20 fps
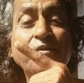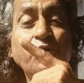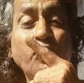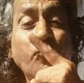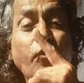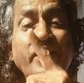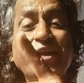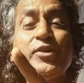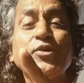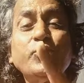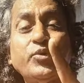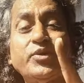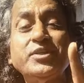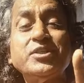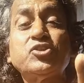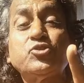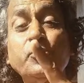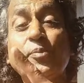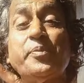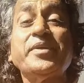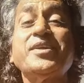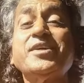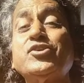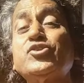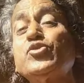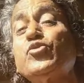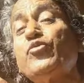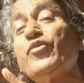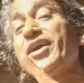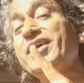one yogi is superior
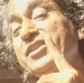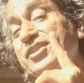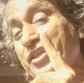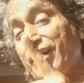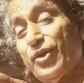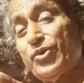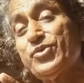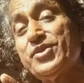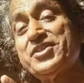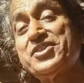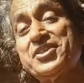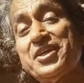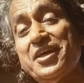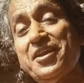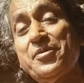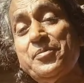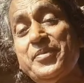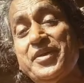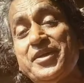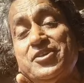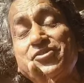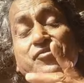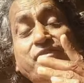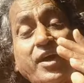to 1,000 celibates.